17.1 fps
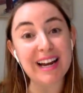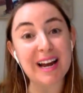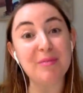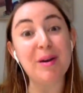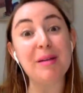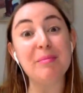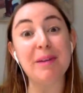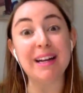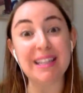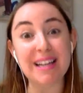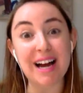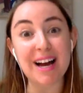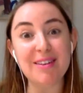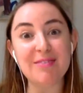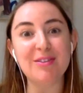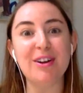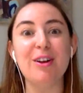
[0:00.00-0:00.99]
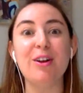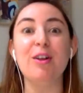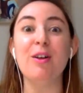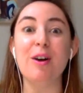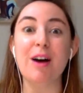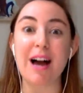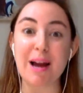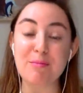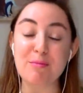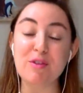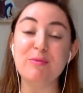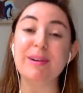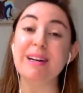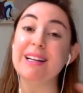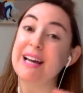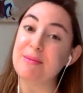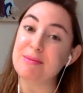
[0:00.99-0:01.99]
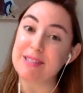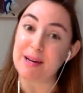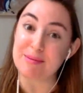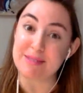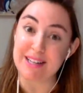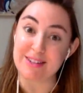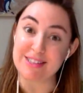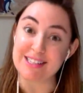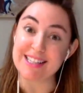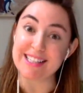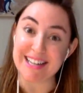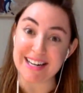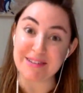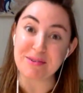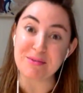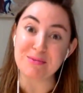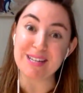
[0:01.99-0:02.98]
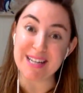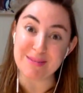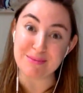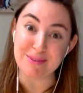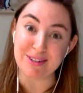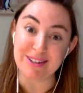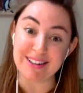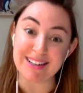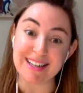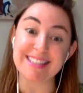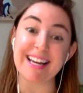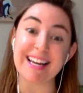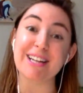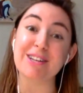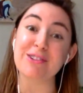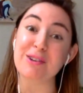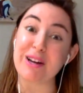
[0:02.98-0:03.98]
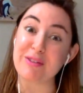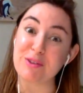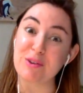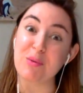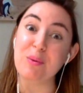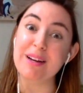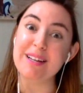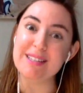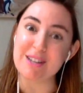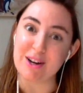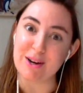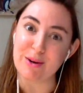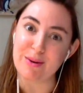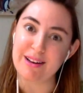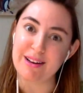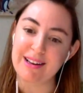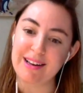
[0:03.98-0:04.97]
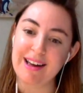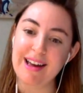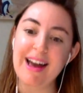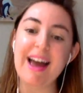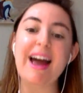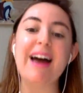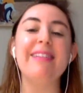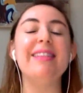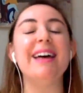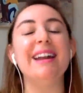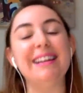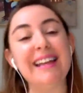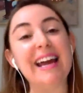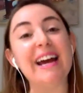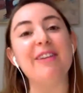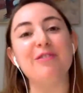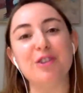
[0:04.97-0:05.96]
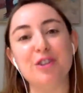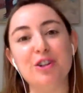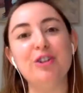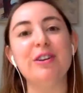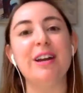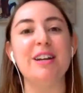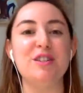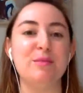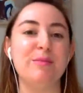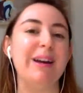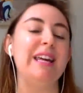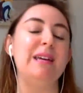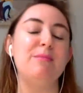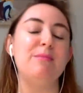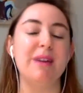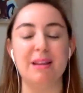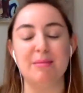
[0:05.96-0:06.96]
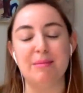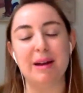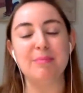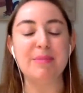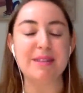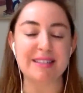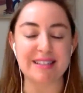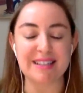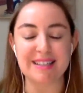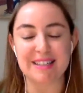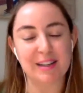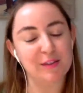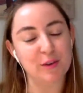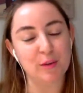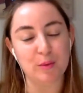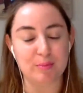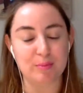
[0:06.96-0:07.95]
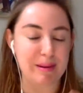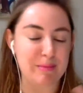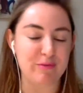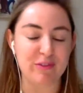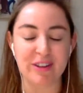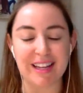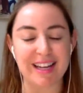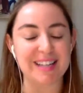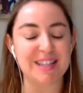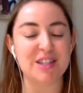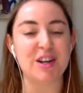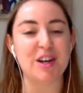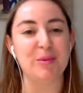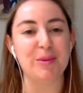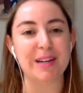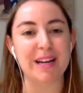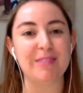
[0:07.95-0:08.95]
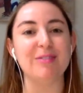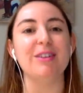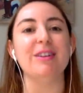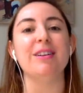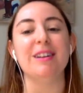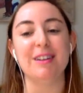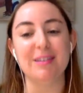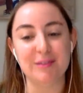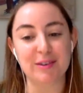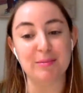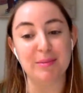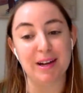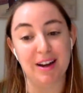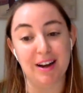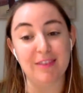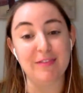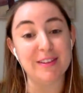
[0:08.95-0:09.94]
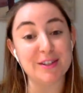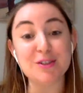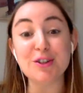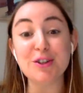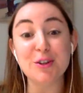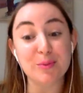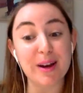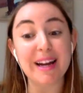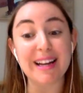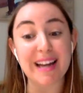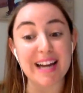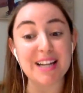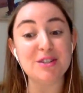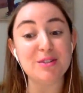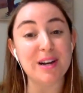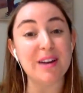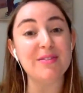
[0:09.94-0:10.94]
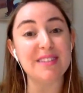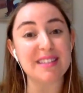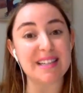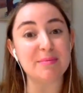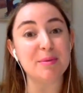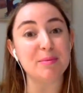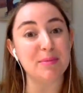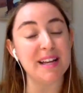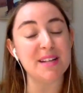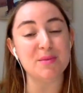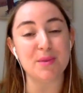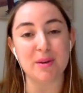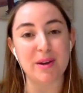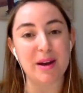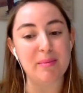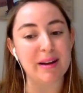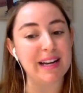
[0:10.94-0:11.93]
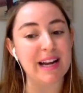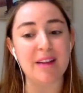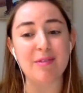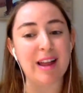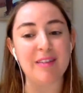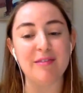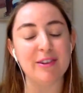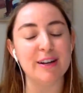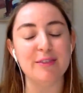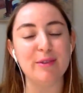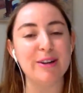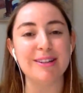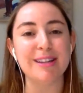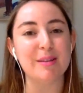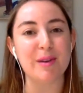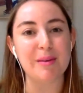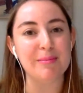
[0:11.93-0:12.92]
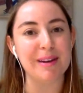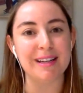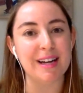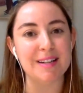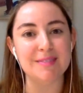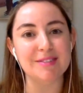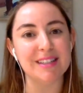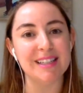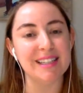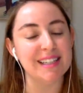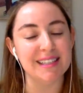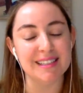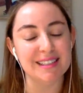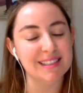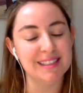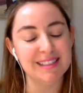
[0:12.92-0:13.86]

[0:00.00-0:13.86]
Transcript: I write my novel. I move my laptop down to the dining room table because I can look out the window. And then in the afternoon, I do my email, my business stuff, or my freelancing or whatever from my office. So you're right. I do have a separate place where I write my novel. I very rarely write my novel in here.